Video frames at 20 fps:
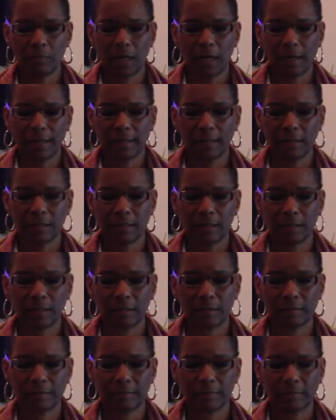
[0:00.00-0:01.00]
mind,
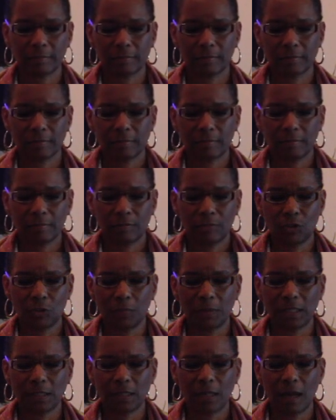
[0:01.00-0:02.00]
to
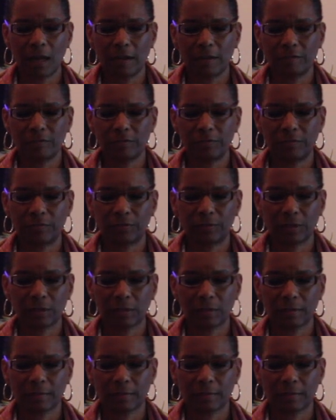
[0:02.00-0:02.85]
be love,